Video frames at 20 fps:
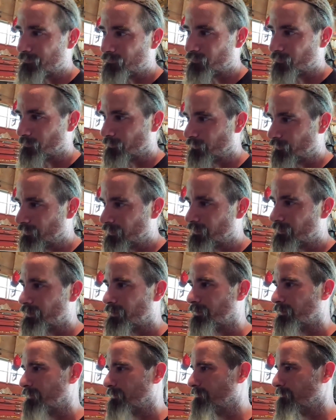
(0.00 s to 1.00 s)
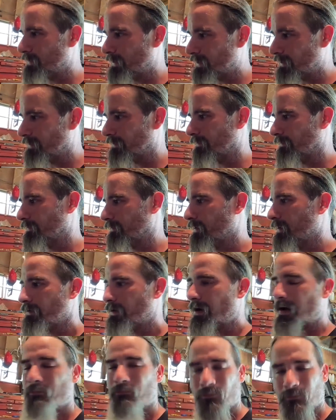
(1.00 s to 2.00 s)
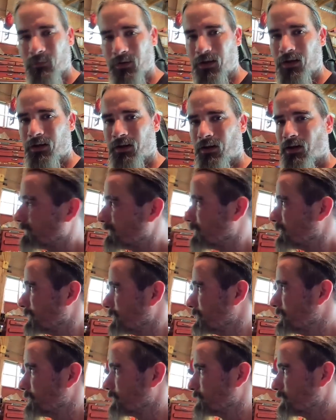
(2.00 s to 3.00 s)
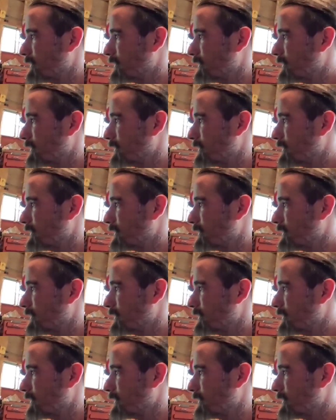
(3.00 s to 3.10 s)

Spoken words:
some serious bends to have to make on these